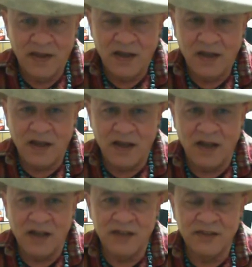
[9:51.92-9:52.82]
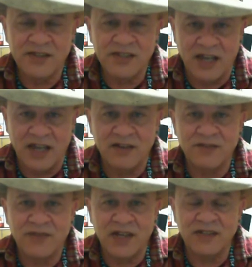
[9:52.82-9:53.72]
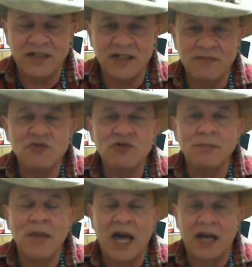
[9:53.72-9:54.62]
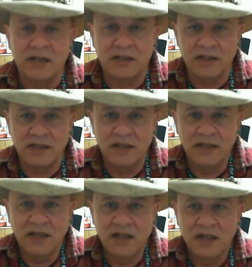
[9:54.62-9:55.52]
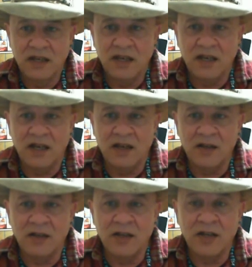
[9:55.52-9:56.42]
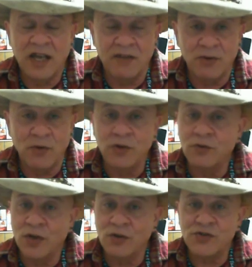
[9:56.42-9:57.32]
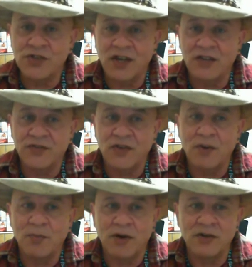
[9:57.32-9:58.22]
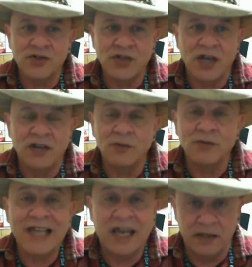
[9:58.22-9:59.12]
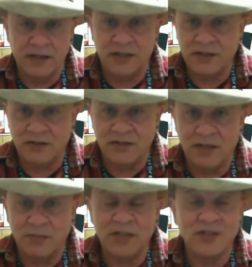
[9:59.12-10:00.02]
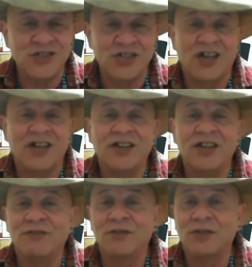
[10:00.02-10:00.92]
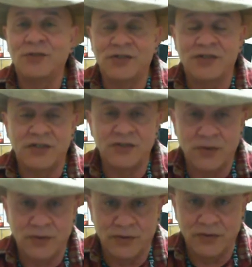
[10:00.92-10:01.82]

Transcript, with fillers: Uh, the site affected him dramatically. Uh, everyone who knows John saw a part of John that was alien to them because John never loses his cool.